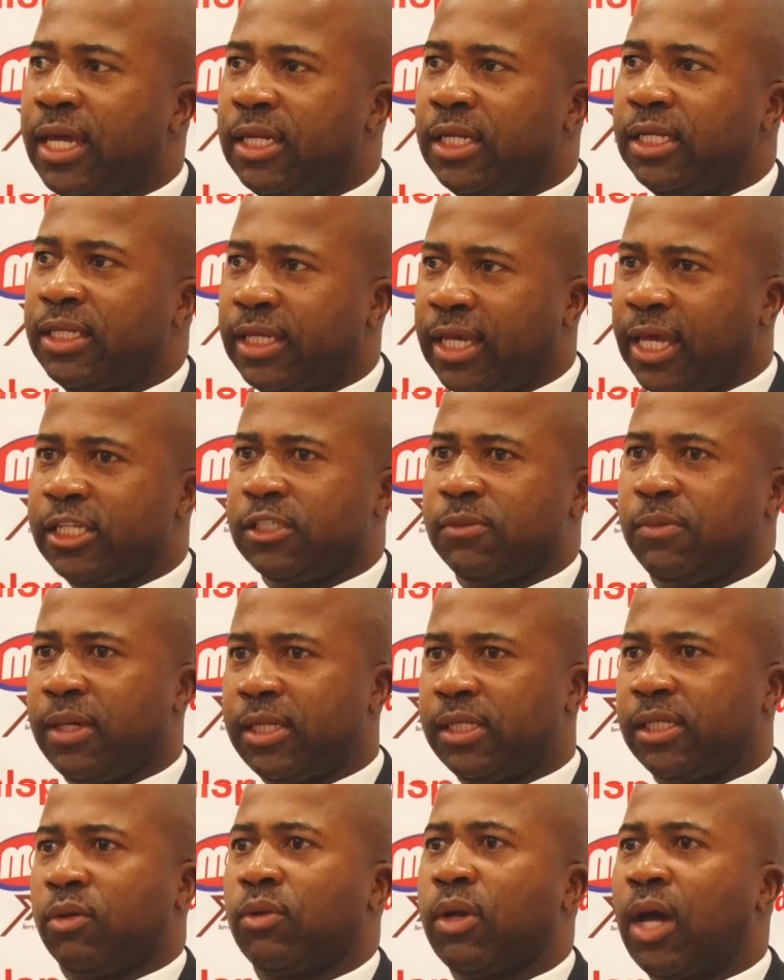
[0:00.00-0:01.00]
an
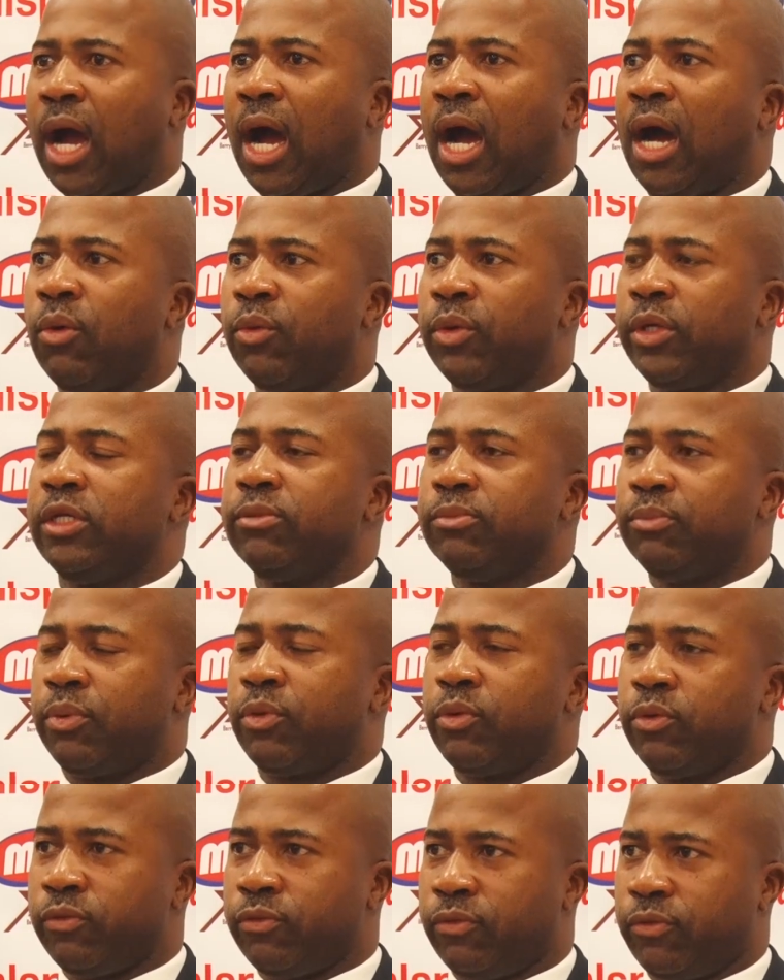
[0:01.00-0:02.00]
engagement on how we
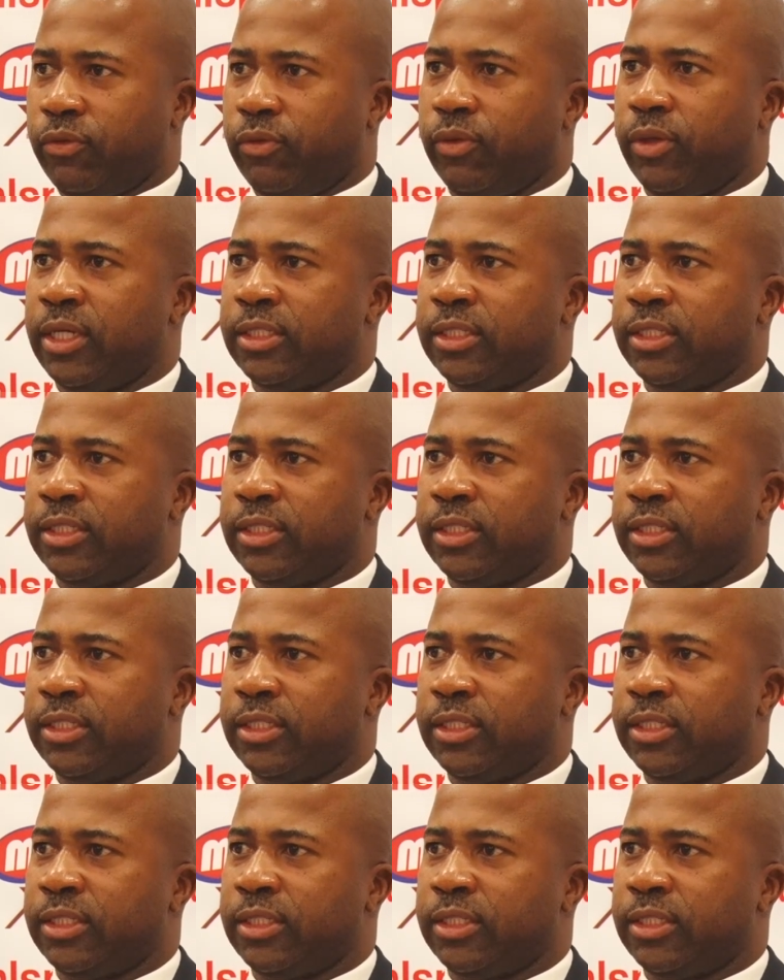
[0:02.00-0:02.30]
improve